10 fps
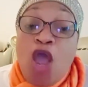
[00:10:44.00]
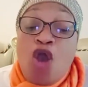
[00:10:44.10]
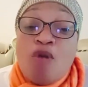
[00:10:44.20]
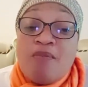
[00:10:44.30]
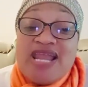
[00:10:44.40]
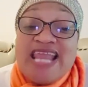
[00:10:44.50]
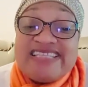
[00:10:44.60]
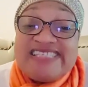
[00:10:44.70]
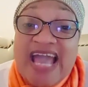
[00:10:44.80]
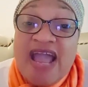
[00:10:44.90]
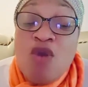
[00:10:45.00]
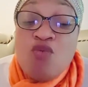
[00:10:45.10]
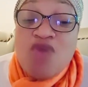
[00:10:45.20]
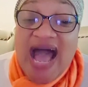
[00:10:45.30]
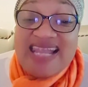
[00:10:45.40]
Humility
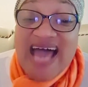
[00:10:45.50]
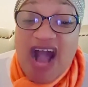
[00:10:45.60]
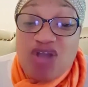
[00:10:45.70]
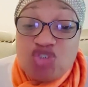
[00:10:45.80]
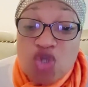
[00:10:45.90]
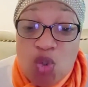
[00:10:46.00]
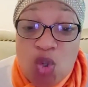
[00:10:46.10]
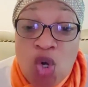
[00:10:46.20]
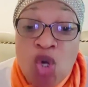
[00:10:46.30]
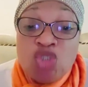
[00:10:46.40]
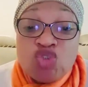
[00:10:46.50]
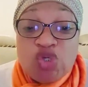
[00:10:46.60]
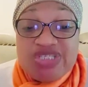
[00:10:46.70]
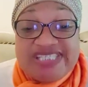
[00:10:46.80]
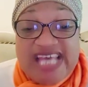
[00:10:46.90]
will allow you
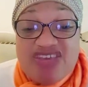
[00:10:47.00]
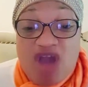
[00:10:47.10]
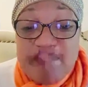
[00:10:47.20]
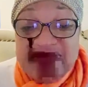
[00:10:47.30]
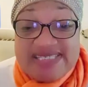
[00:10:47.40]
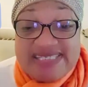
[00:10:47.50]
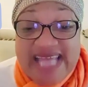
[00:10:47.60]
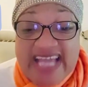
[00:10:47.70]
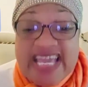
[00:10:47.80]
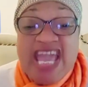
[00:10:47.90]
to see your mistake,